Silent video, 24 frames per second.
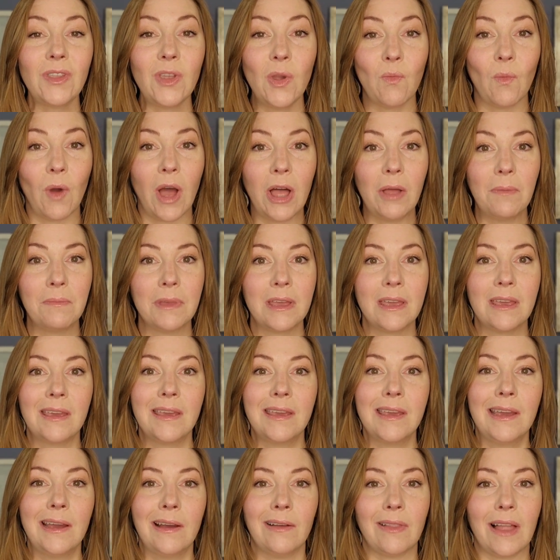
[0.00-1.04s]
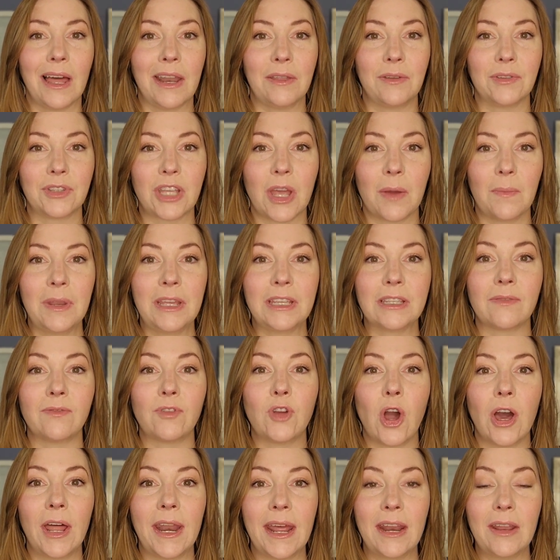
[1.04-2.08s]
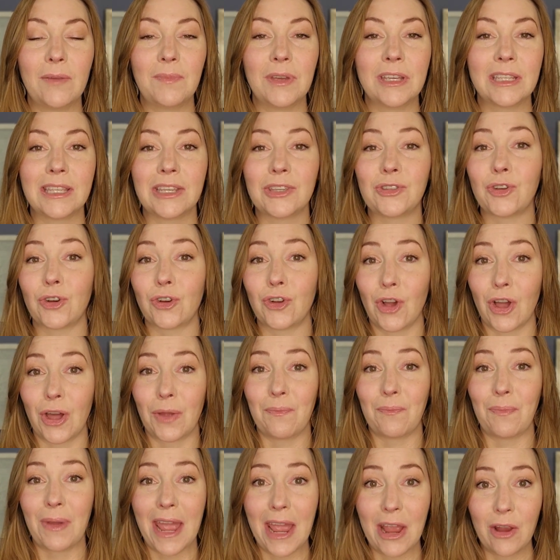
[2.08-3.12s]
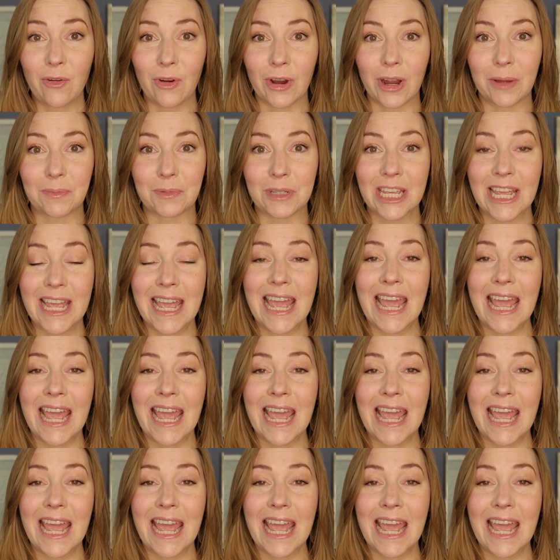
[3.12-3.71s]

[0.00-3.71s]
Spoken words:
Well, a lot of those companies have gone out of business or gone bankrupt,